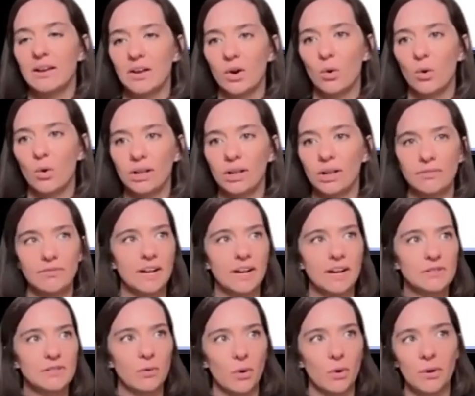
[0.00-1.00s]

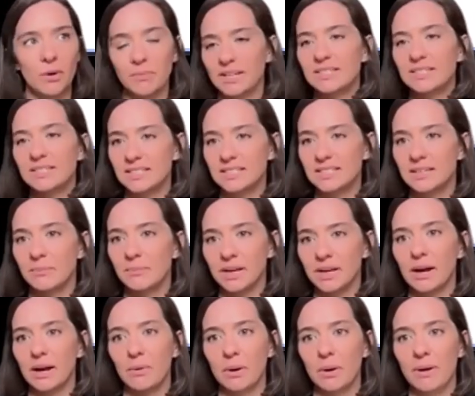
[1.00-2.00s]
qualifies for it because this is something
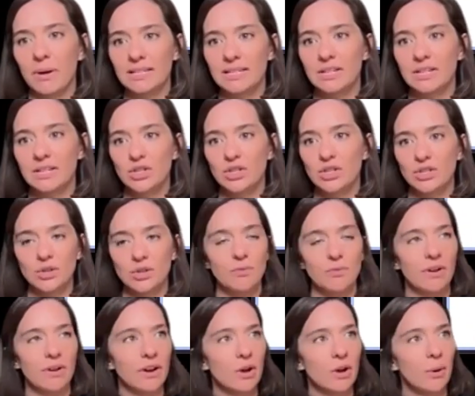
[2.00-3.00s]
I want to pay attention to
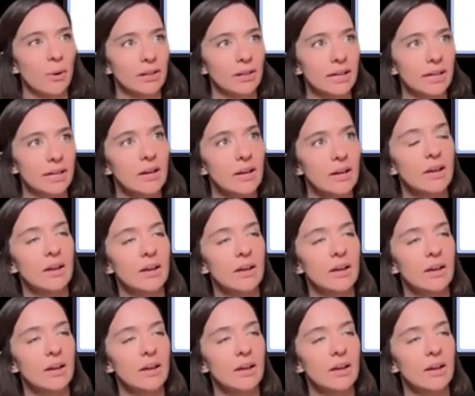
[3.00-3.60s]
very quickly.